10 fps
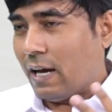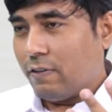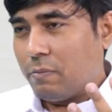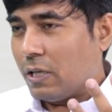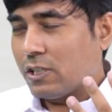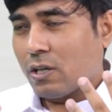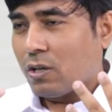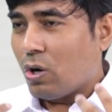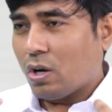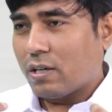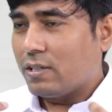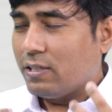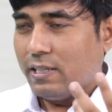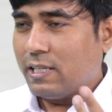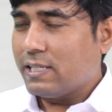our biological clock,
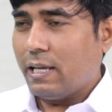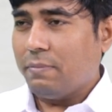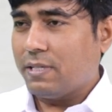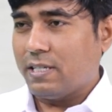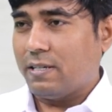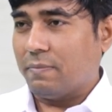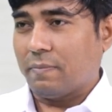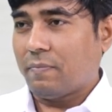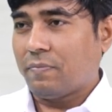in the same system.